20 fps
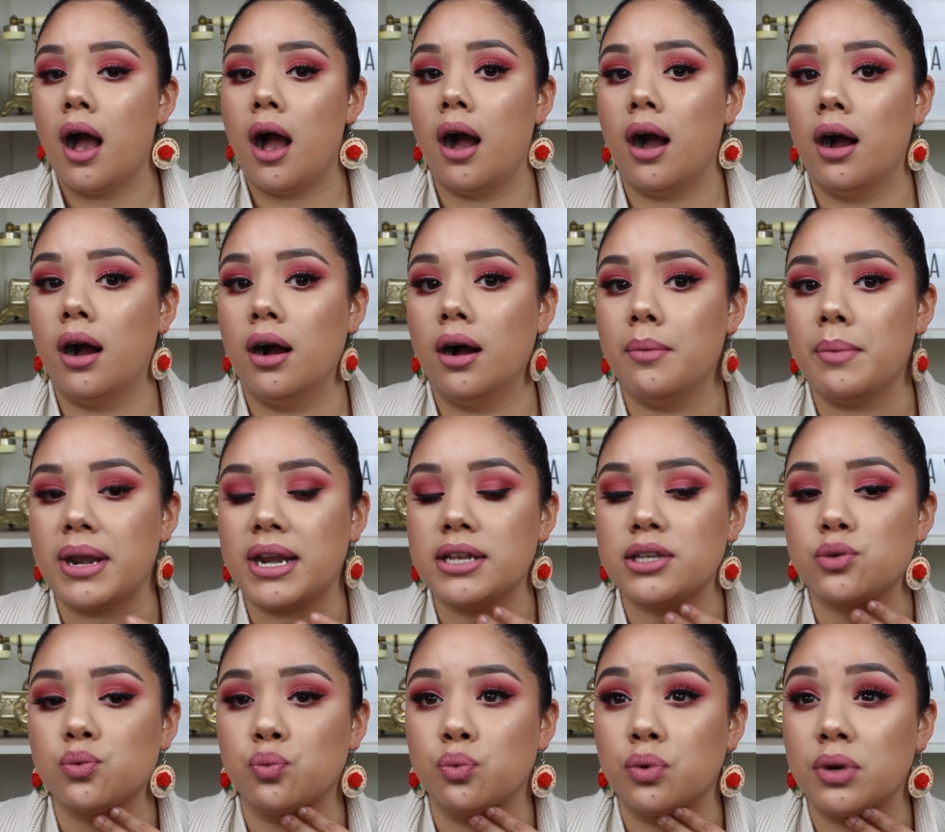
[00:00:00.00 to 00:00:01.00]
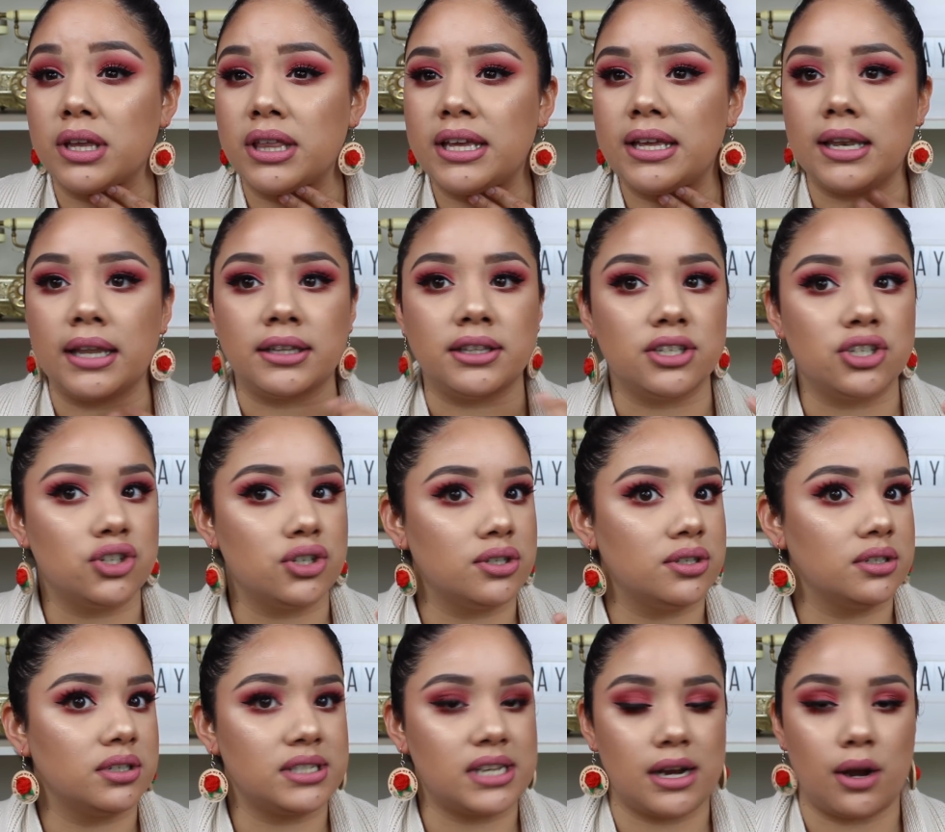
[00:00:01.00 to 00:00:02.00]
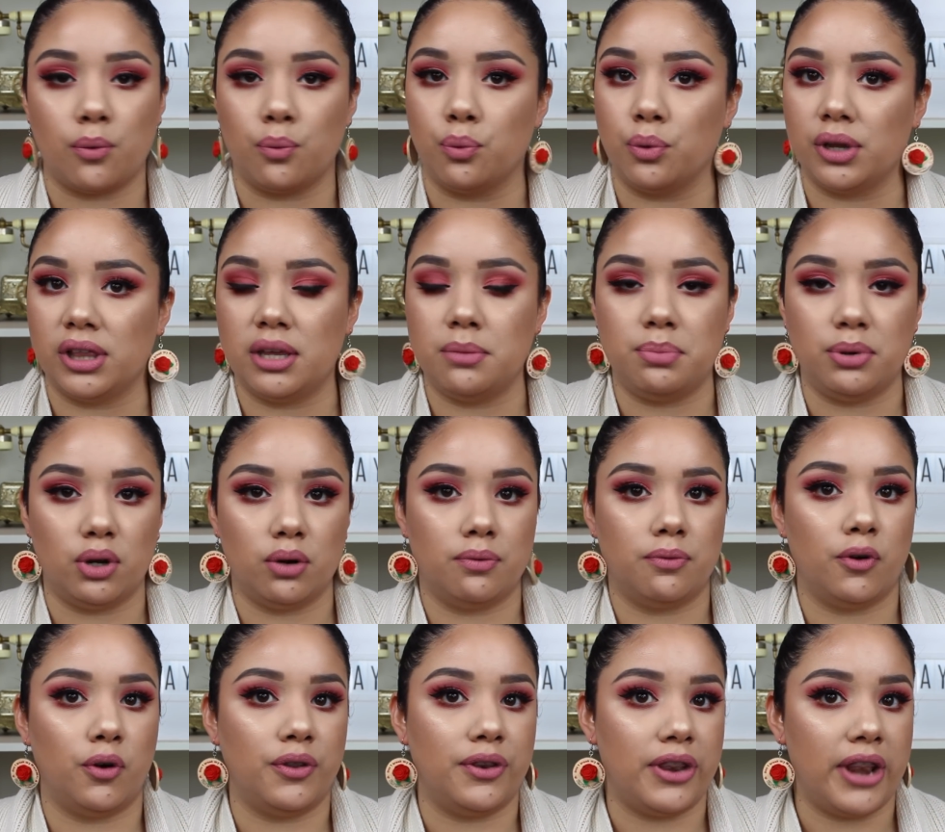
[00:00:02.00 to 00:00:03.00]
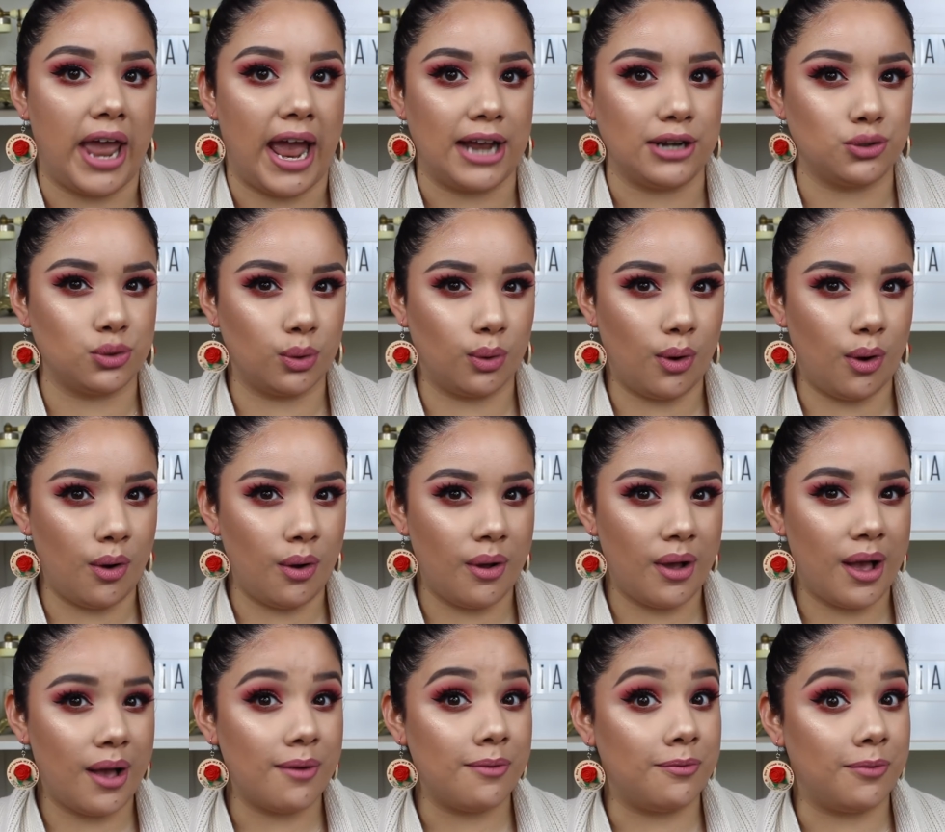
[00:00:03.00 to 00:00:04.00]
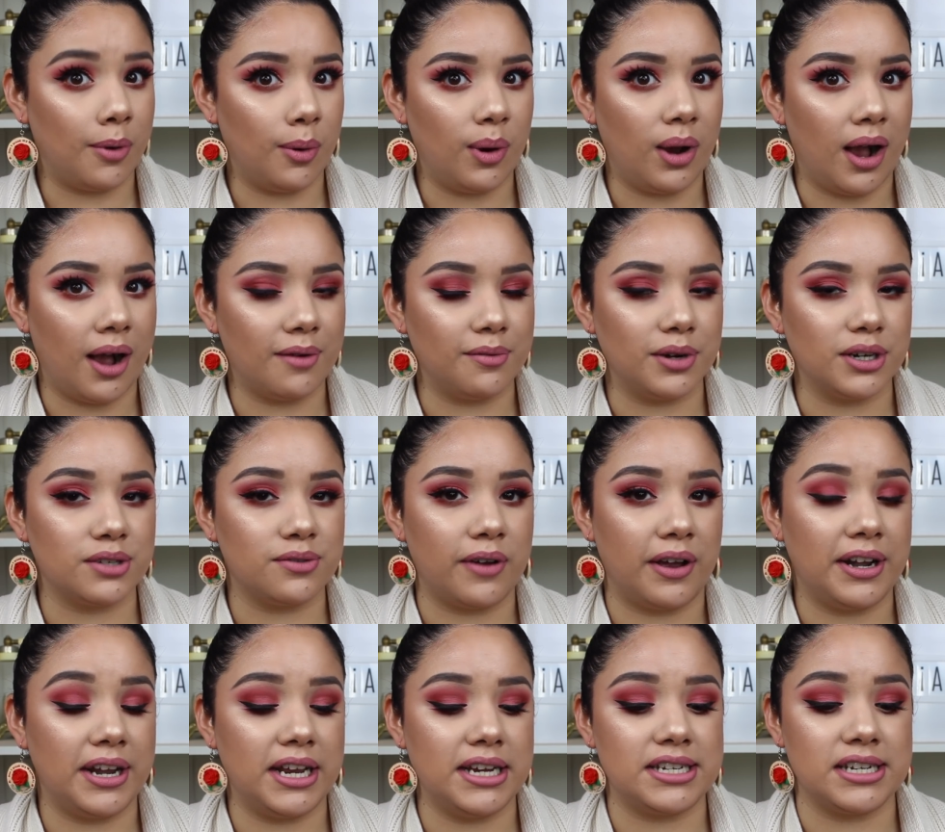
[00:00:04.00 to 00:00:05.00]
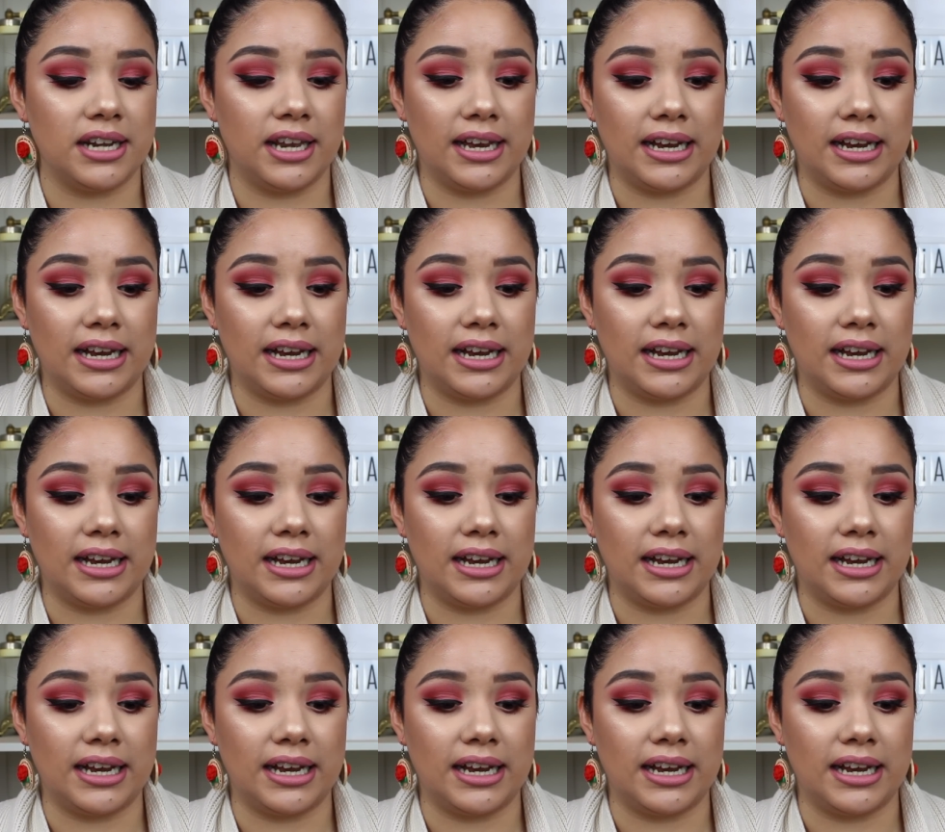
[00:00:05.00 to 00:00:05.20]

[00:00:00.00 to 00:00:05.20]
And it's really like, this just looks like a really beautiful natural full coverage foundation.